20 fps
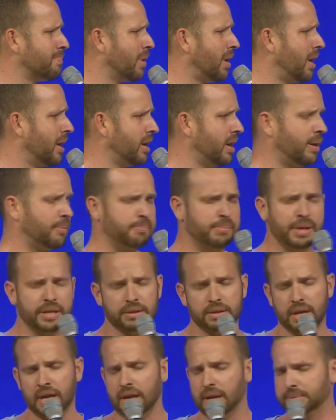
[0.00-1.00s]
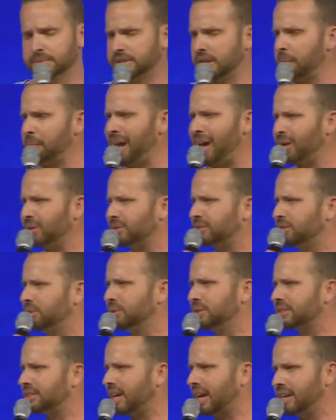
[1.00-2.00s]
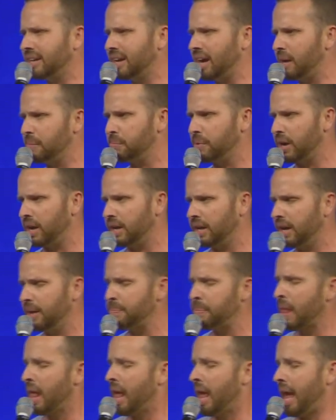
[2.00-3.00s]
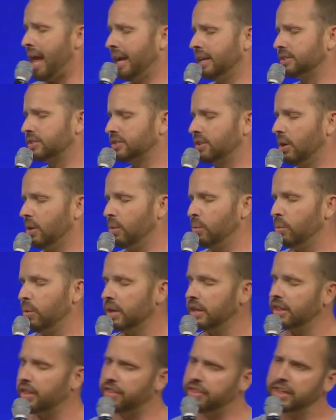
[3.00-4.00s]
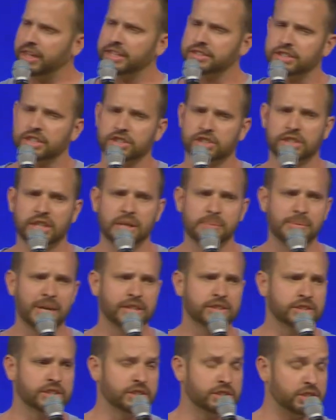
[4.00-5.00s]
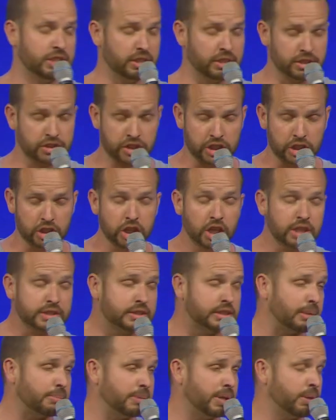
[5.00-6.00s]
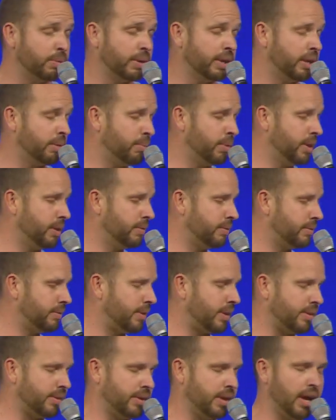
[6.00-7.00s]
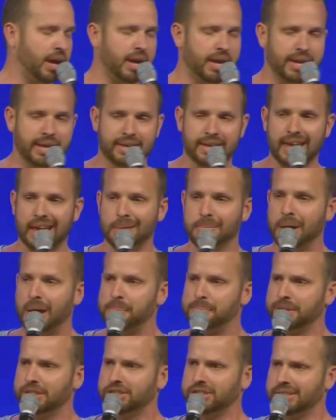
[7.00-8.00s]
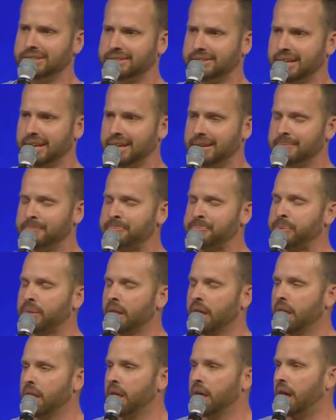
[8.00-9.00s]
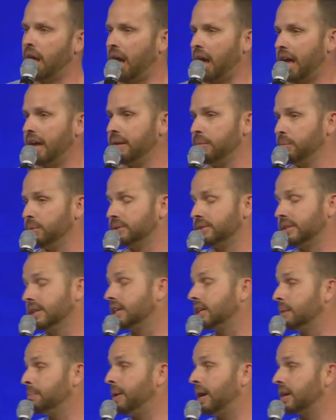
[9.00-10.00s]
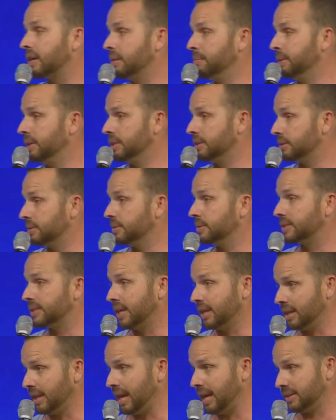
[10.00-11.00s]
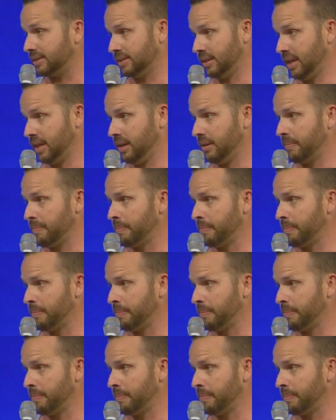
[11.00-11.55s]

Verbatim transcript: brought up, but somehow suicide got brought up. And so one of the things that she had mentioned, she looks at me when it came up, and she said, I was thinking about committing suicide last night.